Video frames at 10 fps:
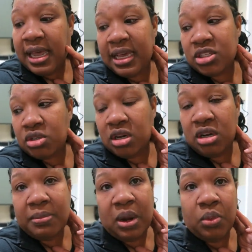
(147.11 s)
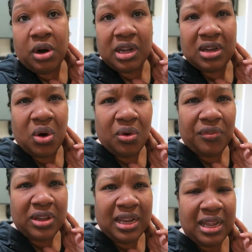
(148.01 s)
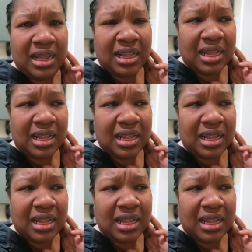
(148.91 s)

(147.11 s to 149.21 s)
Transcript: and get started on my work, and hopefully